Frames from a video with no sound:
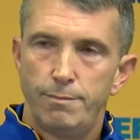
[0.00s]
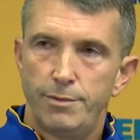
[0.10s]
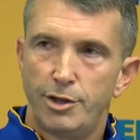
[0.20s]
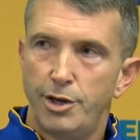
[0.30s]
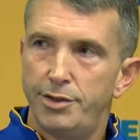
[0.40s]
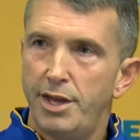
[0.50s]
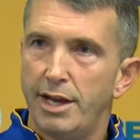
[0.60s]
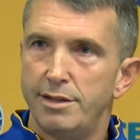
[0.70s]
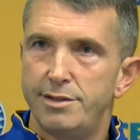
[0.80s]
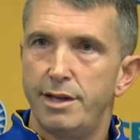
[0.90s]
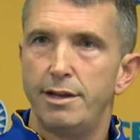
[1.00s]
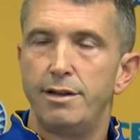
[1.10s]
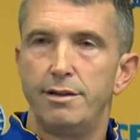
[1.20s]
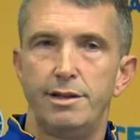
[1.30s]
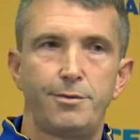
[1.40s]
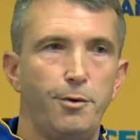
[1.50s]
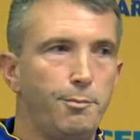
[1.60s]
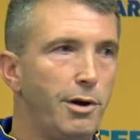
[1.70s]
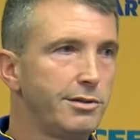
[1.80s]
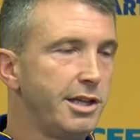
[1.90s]
the good thing is that this
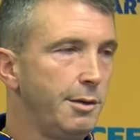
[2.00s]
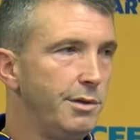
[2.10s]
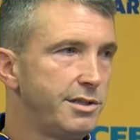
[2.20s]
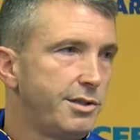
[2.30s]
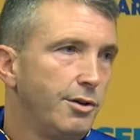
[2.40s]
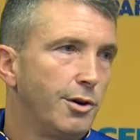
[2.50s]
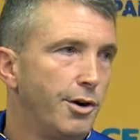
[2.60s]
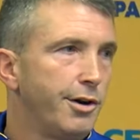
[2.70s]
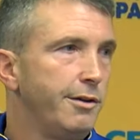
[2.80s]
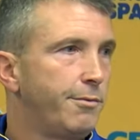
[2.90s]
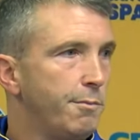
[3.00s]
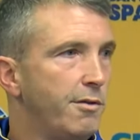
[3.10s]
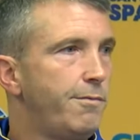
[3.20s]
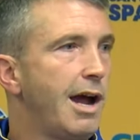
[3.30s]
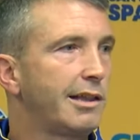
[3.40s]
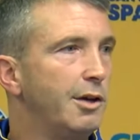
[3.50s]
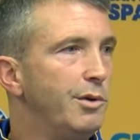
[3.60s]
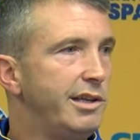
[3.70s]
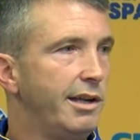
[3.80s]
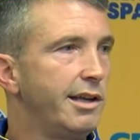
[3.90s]
football team is still hurting from the fact that
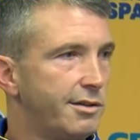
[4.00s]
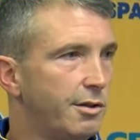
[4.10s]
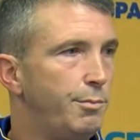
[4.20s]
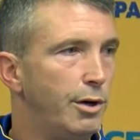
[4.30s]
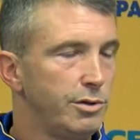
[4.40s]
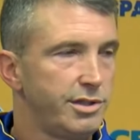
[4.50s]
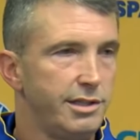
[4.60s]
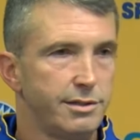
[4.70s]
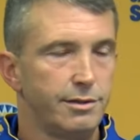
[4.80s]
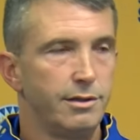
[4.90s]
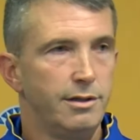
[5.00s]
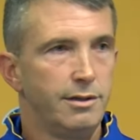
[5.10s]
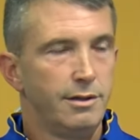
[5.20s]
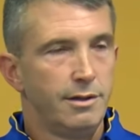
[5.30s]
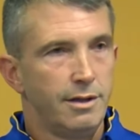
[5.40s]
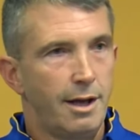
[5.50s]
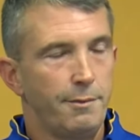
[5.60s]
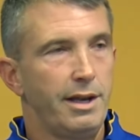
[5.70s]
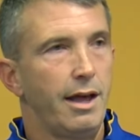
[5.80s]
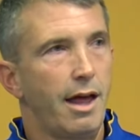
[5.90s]
we didn't get to the postseason. I
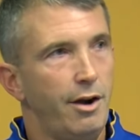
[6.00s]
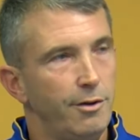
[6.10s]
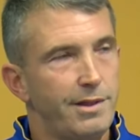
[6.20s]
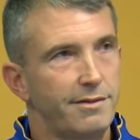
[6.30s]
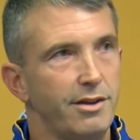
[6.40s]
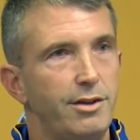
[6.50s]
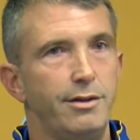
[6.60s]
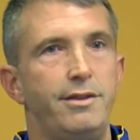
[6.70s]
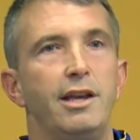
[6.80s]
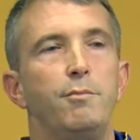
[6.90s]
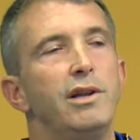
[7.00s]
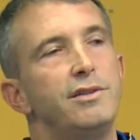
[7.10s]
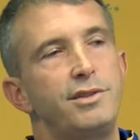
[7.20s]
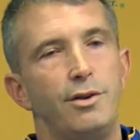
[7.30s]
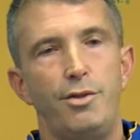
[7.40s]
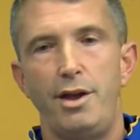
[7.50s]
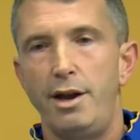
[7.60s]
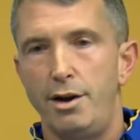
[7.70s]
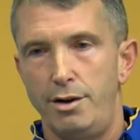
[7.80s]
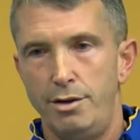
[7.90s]
mean, I don't know if that's a good thing, but it's still
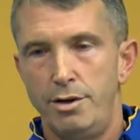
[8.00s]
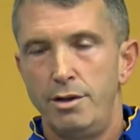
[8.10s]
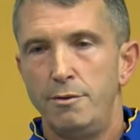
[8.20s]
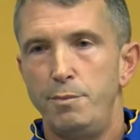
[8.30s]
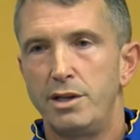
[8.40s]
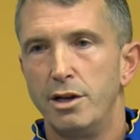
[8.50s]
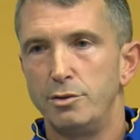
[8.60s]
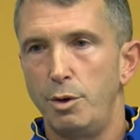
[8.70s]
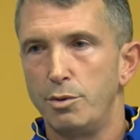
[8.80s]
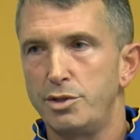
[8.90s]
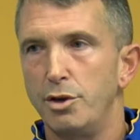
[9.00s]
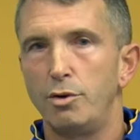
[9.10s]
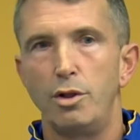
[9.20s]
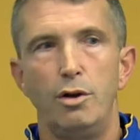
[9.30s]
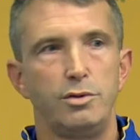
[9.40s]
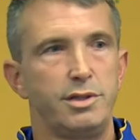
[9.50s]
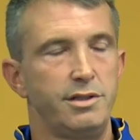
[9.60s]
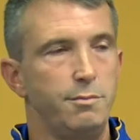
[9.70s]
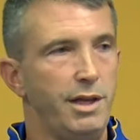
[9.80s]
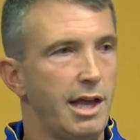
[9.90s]
there because we were so close.
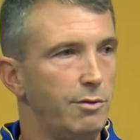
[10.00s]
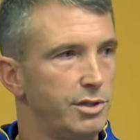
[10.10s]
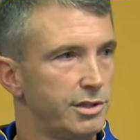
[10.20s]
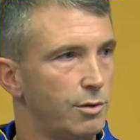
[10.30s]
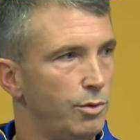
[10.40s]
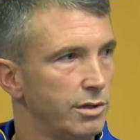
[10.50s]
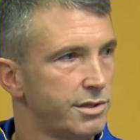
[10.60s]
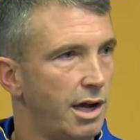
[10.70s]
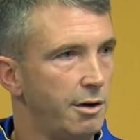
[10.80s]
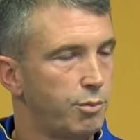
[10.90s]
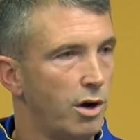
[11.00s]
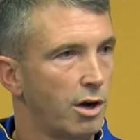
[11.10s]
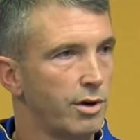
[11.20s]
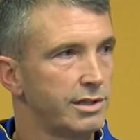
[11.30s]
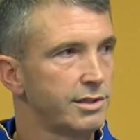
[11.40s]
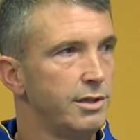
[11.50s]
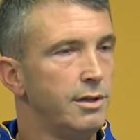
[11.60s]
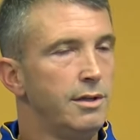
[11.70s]
And to me, that was just a real sign of progress.